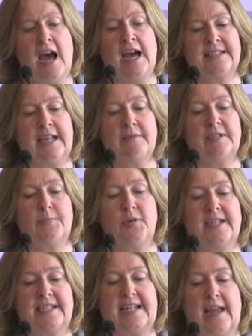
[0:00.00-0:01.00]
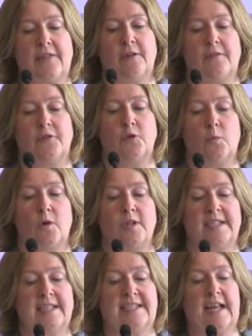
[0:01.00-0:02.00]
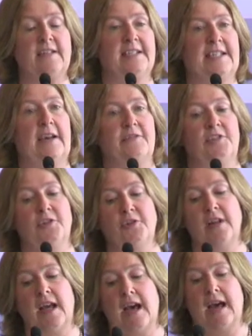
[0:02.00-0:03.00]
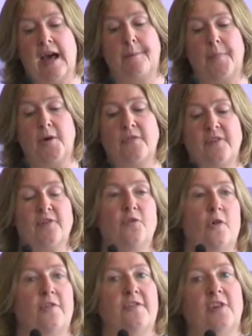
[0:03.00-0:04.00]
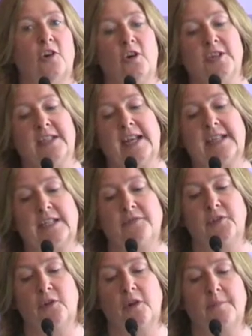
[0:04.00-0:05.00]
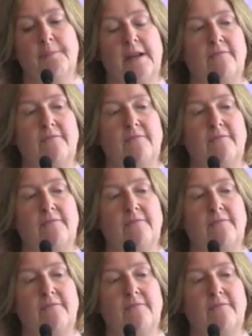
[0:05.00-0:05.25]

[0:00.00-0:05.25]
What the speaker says: As I was putting together a few words to say this afternoon about the North in the context of Europe